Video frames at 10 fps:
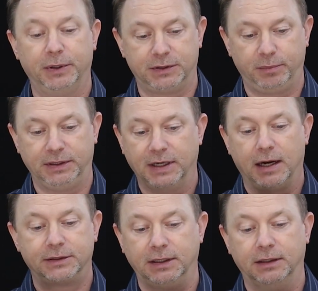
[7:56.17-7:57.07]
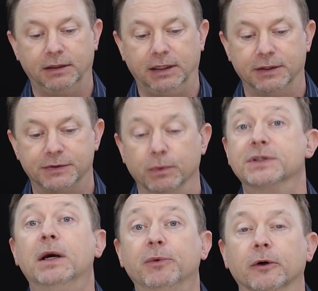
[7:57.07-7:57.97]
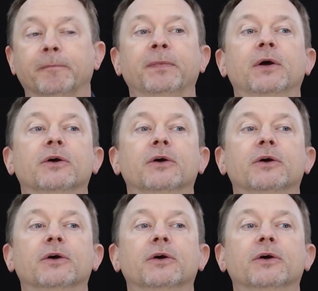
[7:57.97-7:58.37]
but to be docked in its receptor.